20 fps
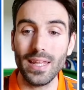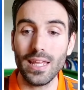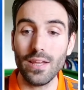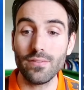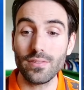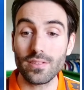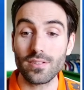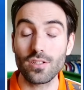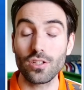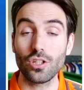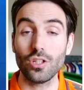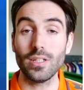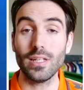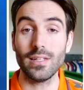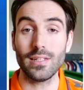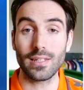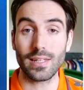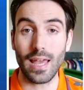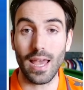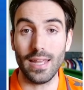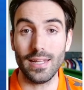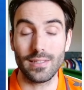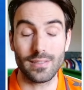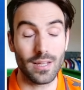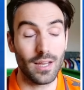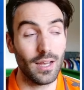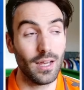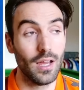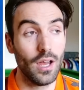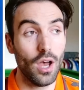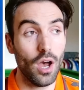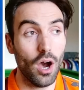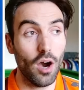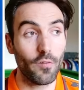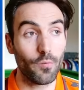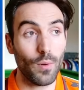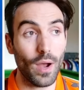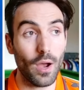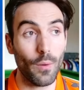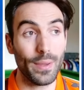it gives us a good indicator
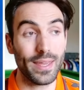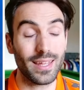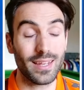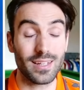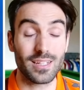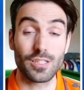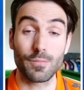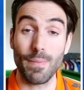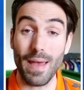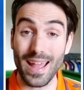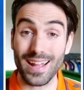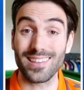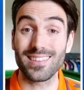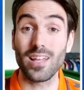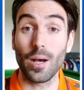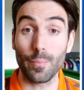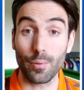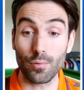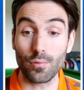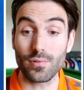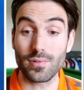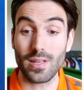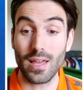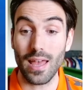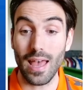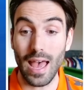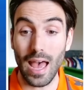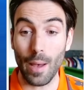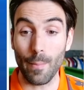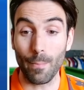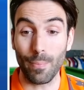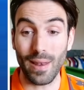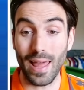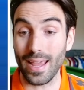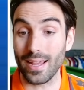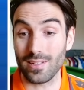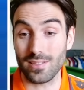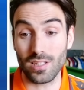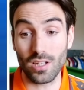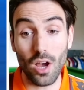of where we can expect doubles and
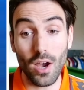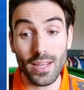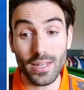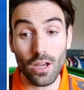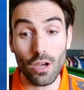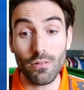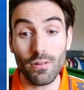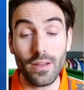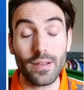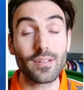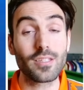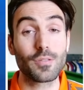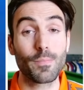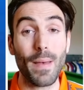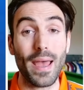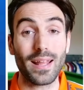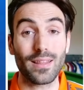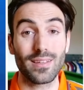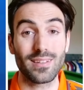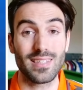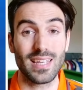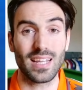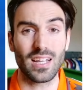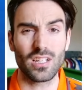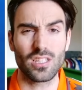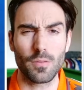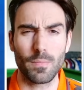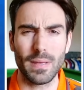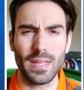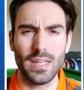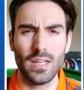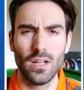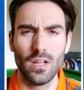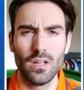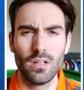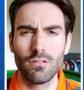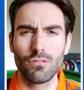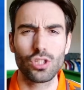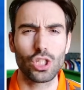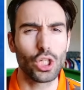blanks. And I don't expect the ticker to be
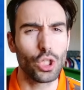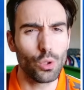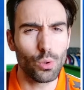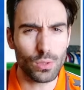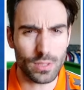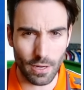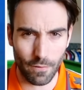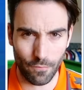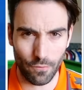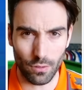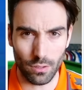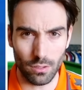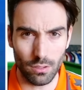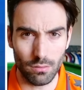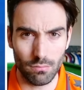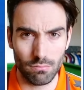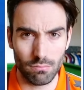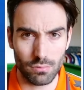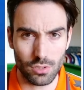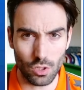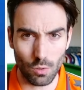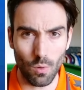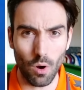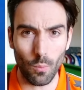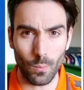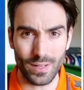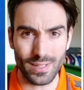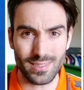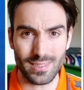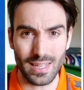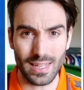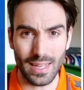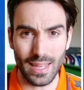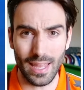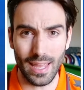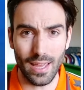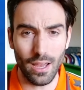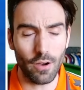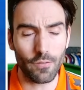too different to what we see here.